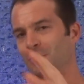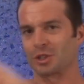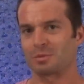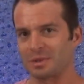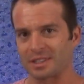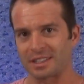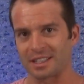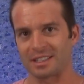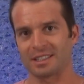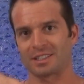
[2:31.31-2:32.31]
Christmas
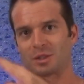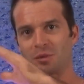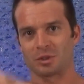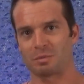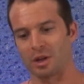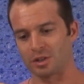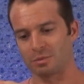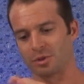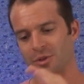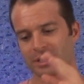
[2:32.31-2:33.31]
thing that some of those
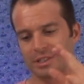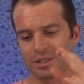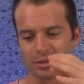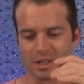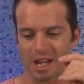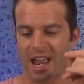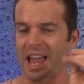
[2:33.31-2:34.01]
Belgian breweries do.